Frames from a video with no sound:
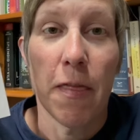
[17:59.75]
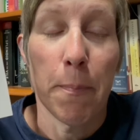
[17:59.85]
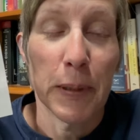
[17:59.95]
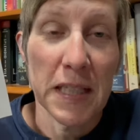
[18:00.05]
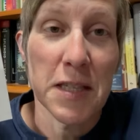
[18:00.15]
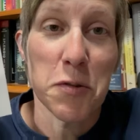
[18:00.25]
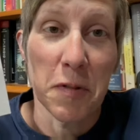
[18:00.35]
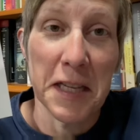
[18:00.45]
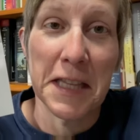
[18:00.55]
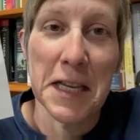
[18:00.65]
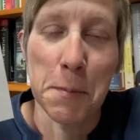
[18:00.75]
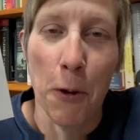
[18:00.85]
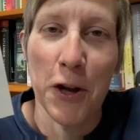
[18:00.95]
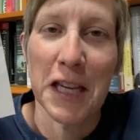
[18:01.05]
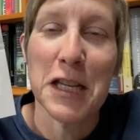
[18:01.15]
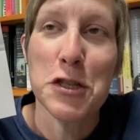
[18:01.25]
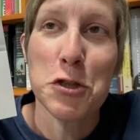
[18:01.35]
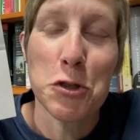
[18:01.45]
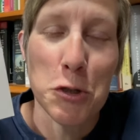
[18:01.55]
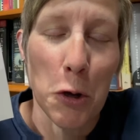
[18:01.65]
please read this book. It is
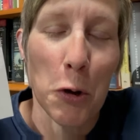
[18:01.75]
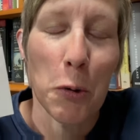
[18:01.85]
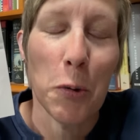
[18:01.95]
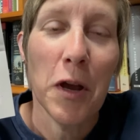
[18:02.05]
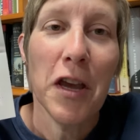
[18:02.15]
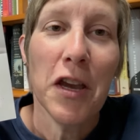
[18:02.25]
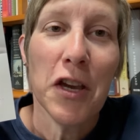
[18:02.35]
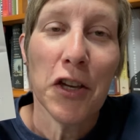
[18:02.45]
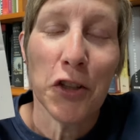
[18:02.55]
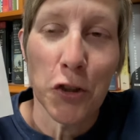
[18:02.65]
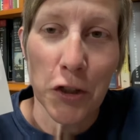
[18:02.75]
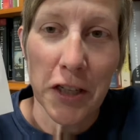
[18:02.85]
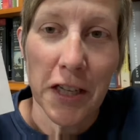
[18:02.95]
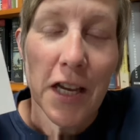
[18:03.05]
so good.